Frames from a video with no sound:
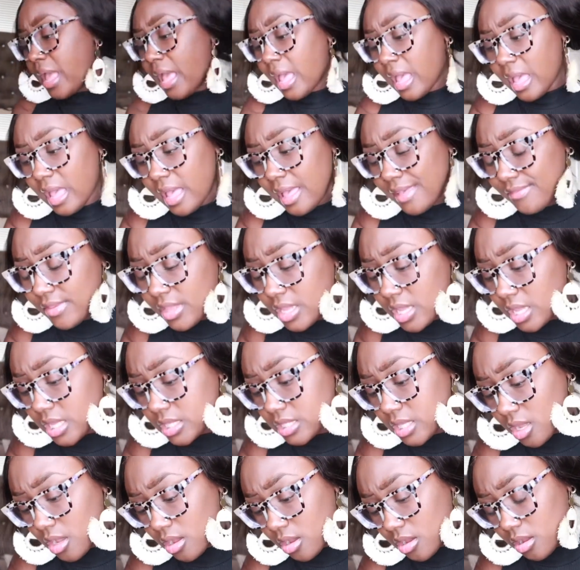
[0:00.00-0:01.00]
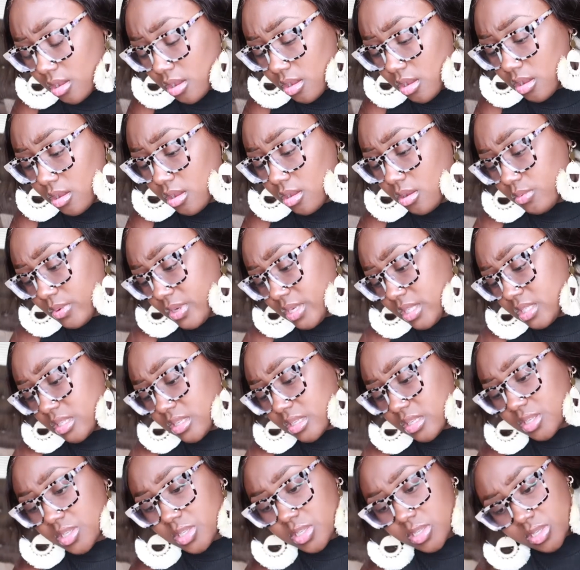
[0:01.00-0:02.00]
have is uh what is
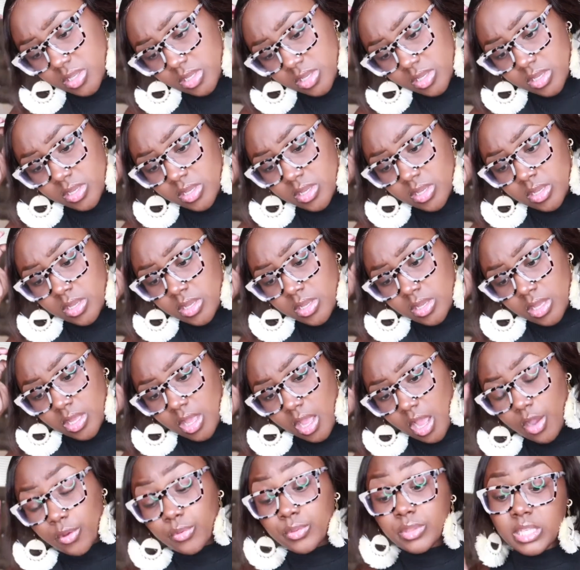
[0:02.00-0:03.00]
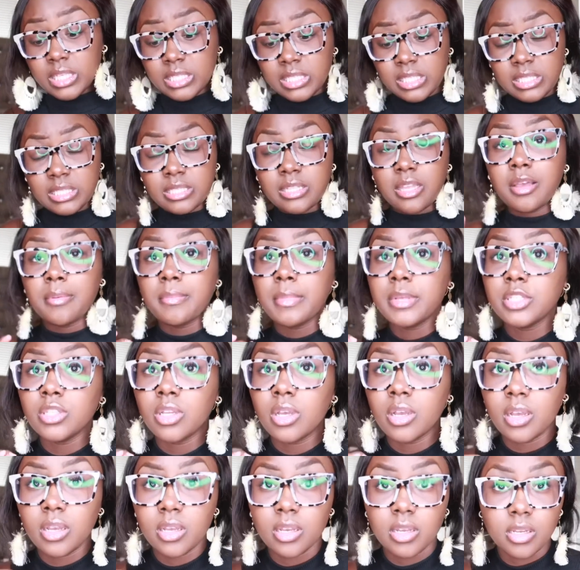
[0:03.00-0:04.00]
this oh this is some
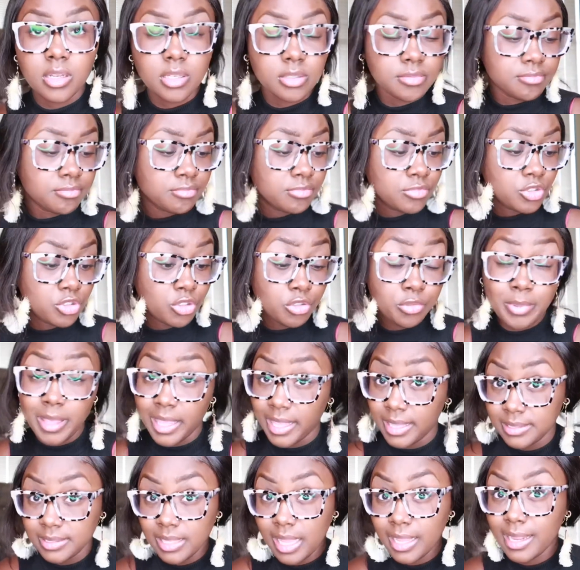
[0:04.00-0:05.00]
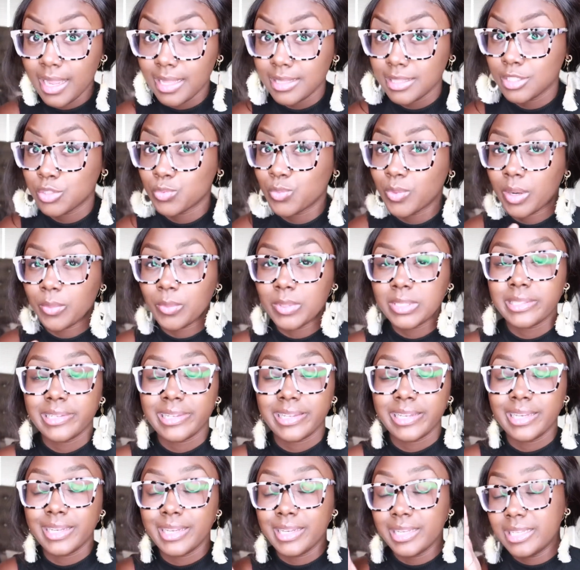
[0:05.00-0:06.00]
uh toothpaste. I got this when I went to
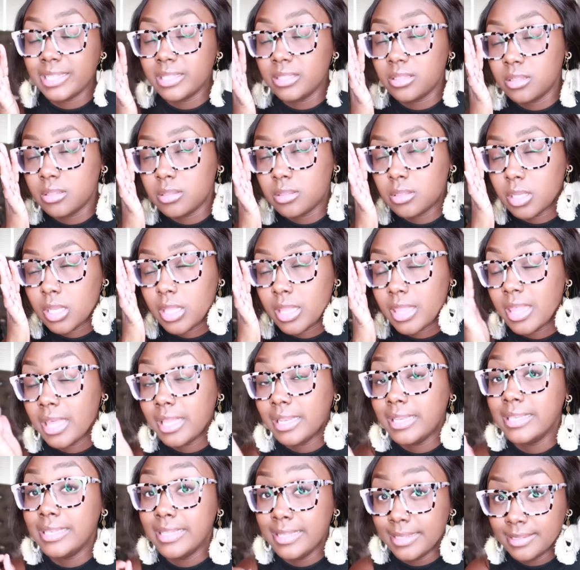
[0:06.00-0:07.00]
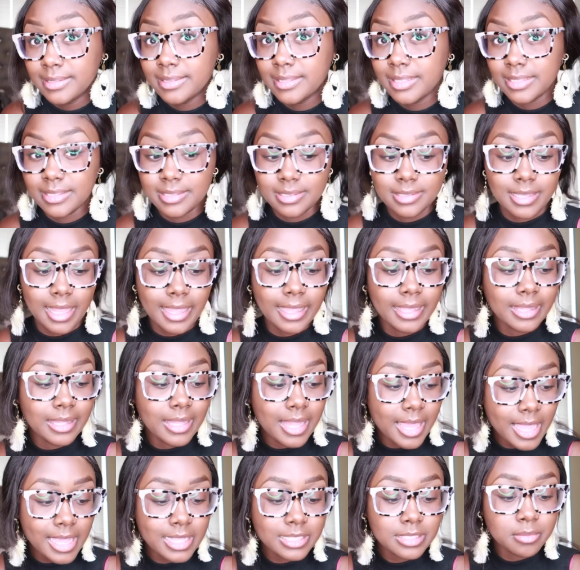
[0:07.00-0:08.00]
the to the dentist like
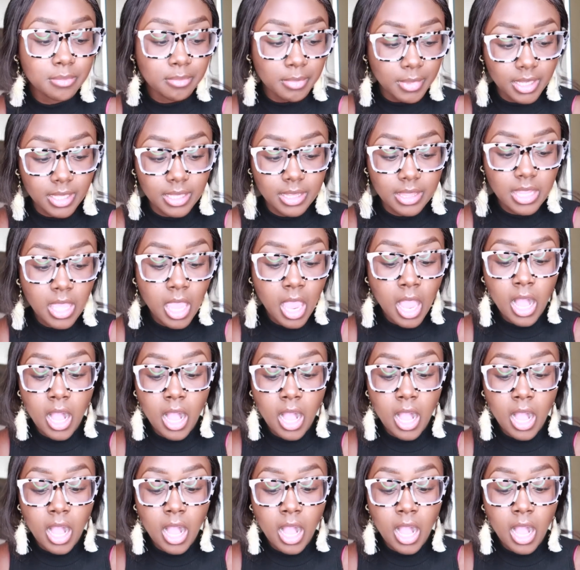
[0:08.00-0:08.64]
last month.